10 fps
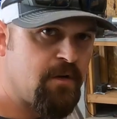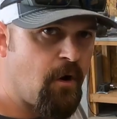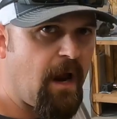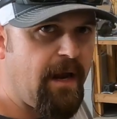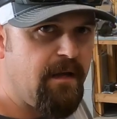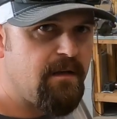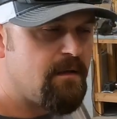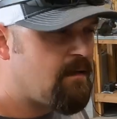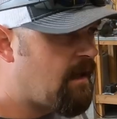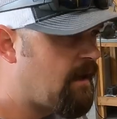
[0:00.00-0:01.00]
great,
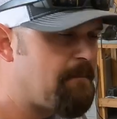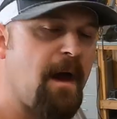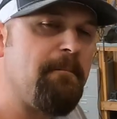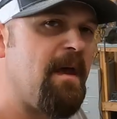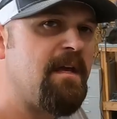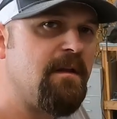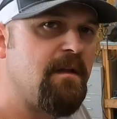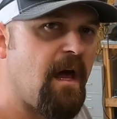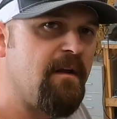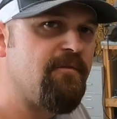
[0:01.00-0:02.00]
and I'm not making
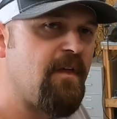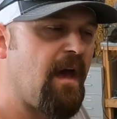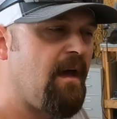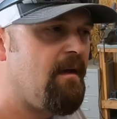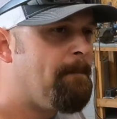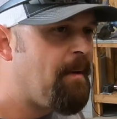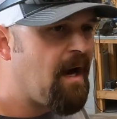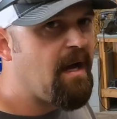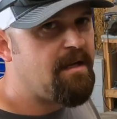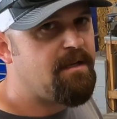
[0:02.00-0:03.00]
light of that,
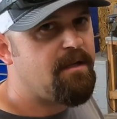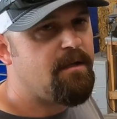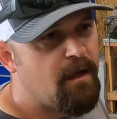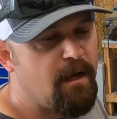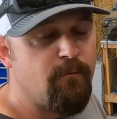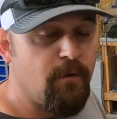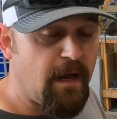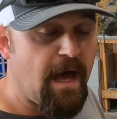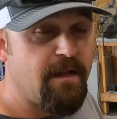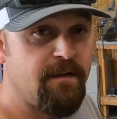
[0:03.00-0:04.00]
but in
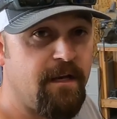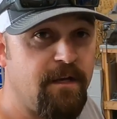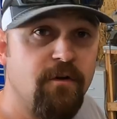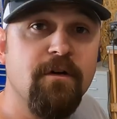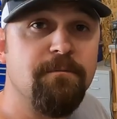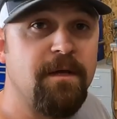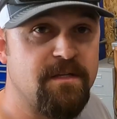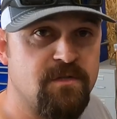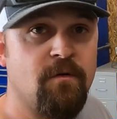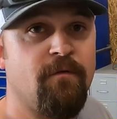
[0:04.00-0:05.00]
reality, you can be a
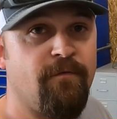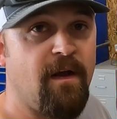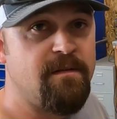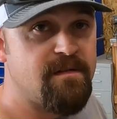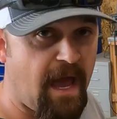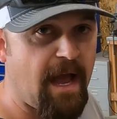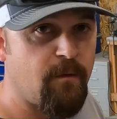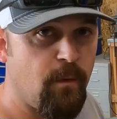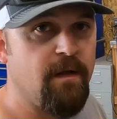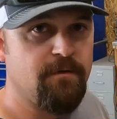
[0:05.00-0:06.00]
certified tack
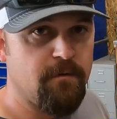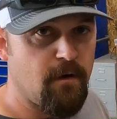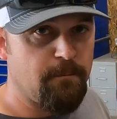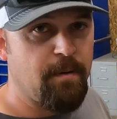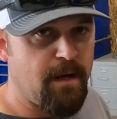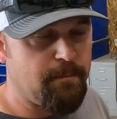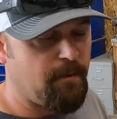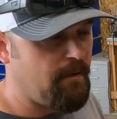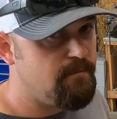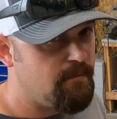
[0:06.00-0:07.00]
welder on
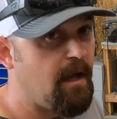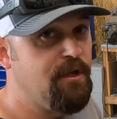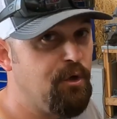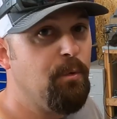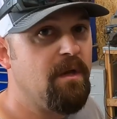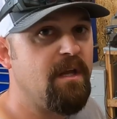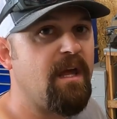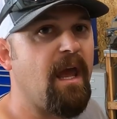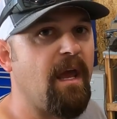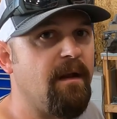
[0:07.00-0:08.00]
paper, and you really
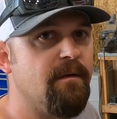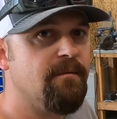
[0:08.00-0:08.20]
can.